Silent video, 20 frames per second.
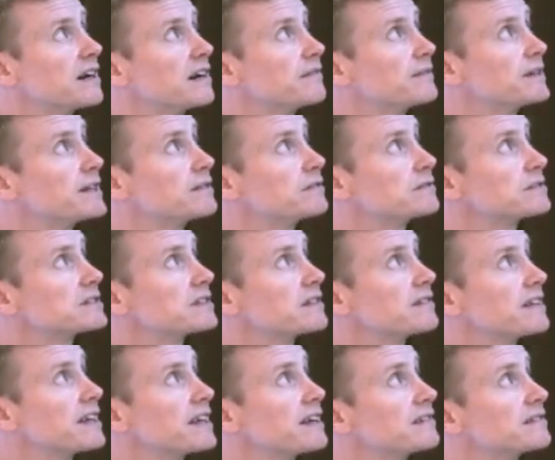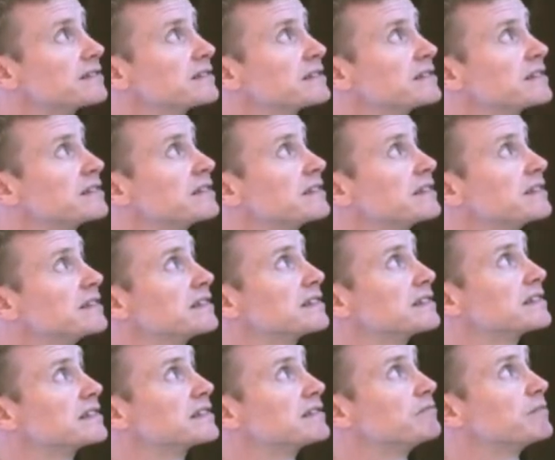It also allows
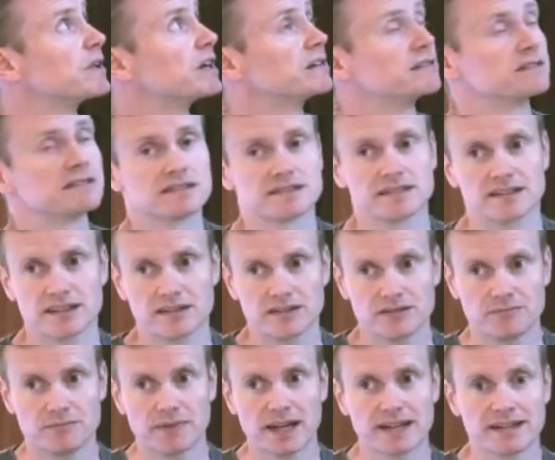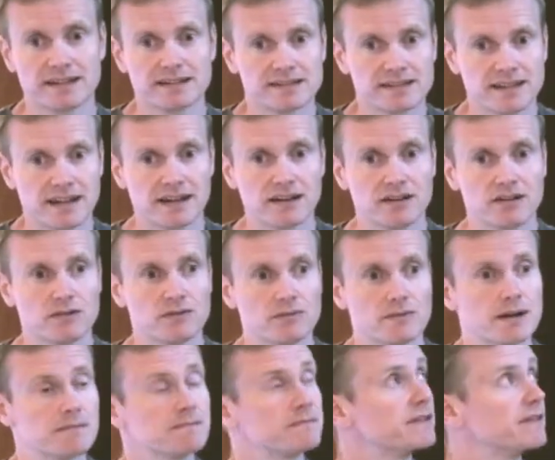Composer to kind of manage that whole
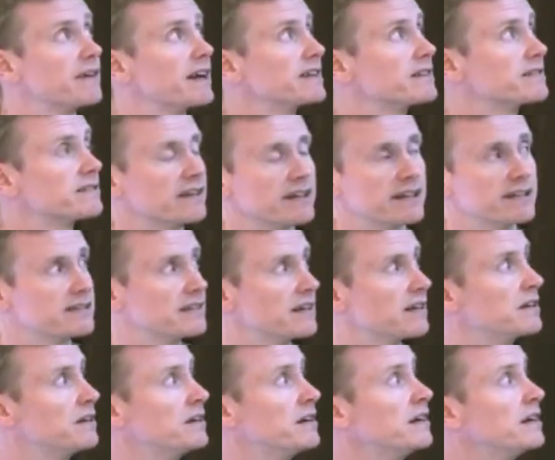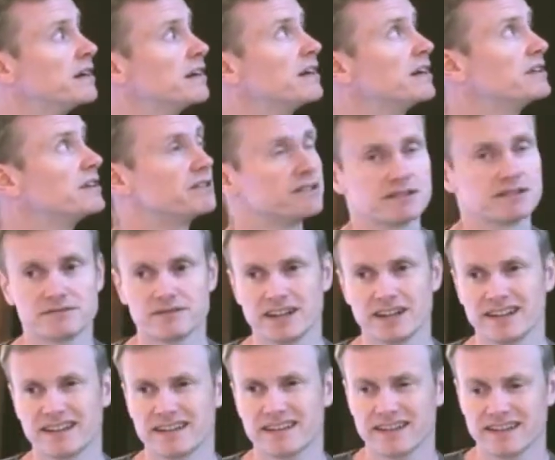web directory. So you can
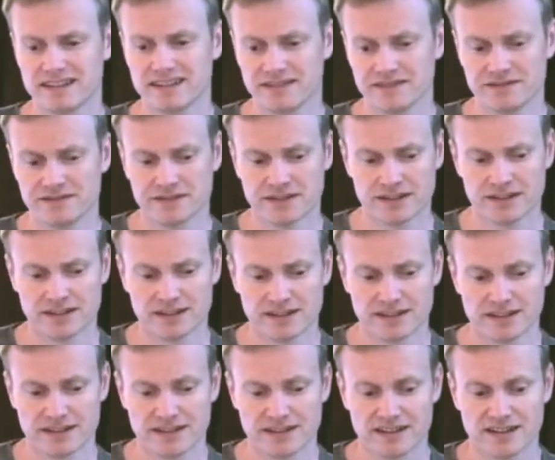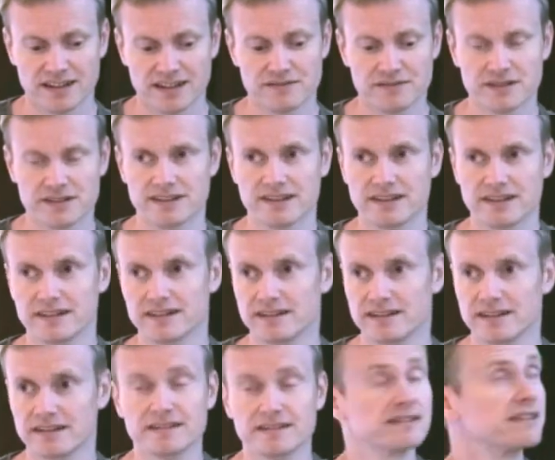really think of
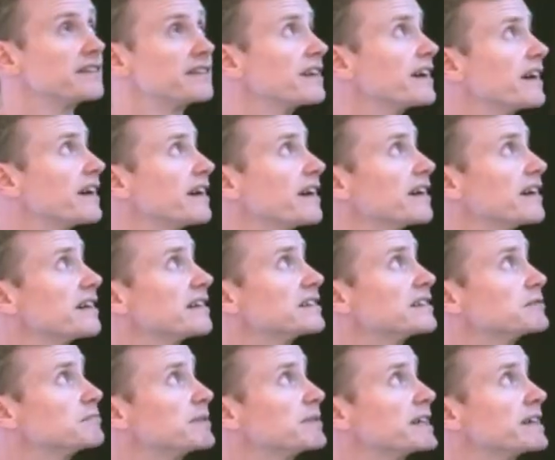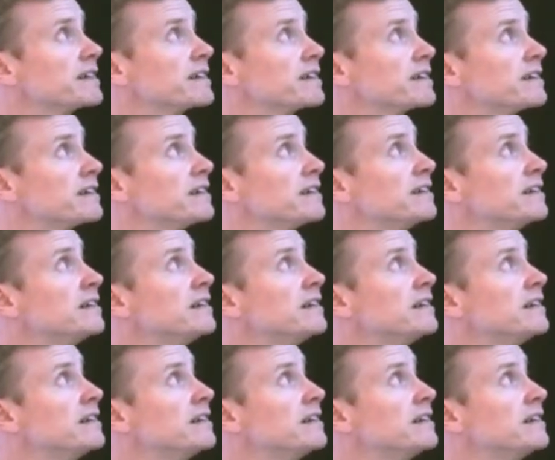everything under there as being